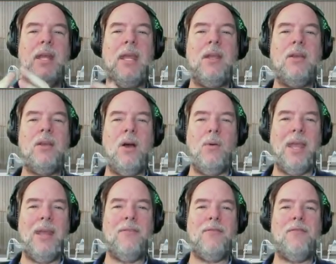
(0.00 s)
hey, go
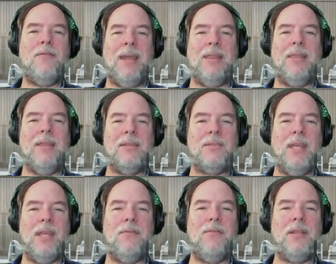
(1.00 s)
and find this
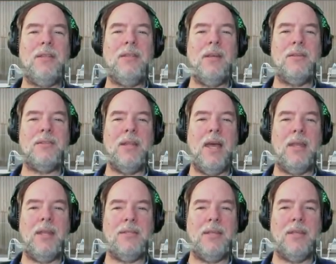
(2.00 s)
if it does not
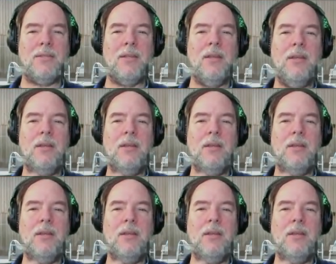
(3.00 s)
exist.